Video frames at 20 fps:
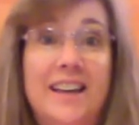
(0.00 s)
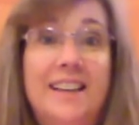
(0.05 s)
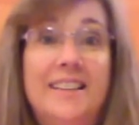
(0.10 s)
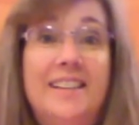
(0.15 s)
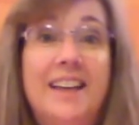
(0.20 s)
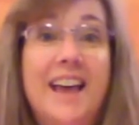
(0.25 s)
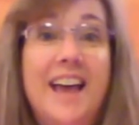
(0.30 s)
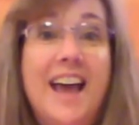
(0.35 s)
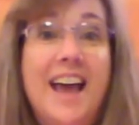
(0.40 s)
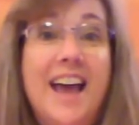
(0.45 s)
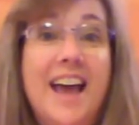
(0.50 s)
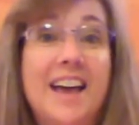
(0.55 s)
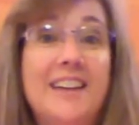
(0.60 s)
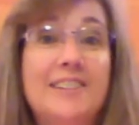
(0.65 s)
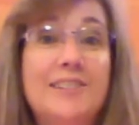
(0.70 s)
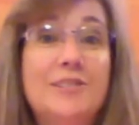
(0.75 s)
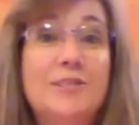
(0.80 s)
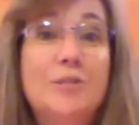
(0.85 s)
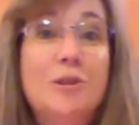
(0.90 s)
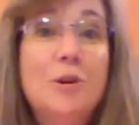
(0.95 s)
that
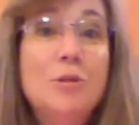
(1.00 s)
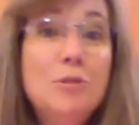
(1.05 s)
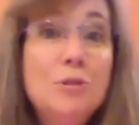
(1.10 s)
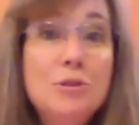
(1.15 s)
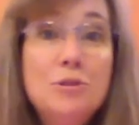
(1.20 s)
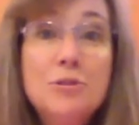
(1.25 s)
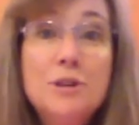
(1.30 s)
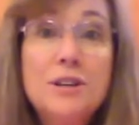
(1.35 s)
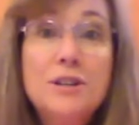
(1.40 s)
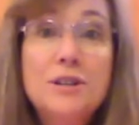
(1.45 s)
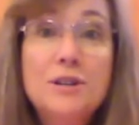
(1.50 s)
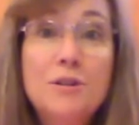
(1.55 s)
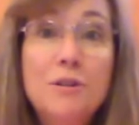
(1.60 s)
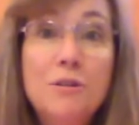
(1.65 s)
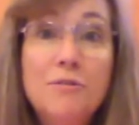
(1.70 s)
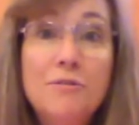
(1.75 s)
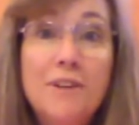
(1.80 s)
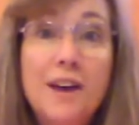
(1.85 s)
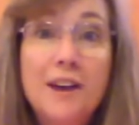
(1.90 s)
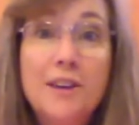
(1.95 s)
has no
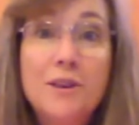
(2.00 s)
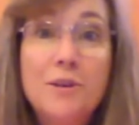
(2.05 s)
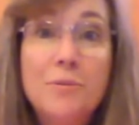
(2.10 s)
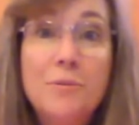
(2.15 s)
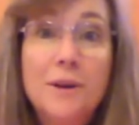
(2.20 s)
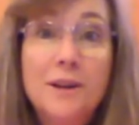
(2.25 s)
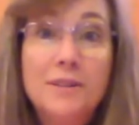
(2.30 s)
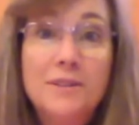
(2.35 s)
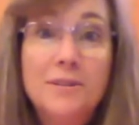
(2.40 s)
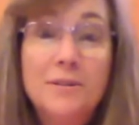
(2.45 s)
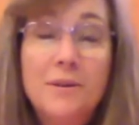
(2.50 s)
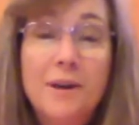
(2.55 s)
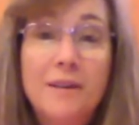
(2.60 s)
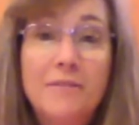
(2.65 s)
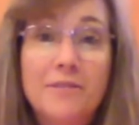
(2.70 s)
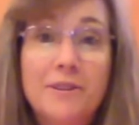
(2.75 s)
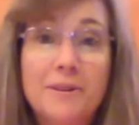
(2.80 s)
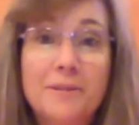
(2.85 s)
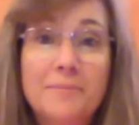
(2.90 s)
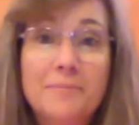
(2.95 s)
nutritional value
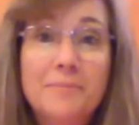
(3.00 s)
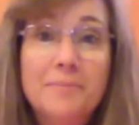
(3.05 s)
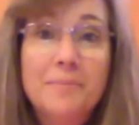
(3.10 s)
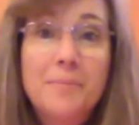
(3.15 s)
whatsoever,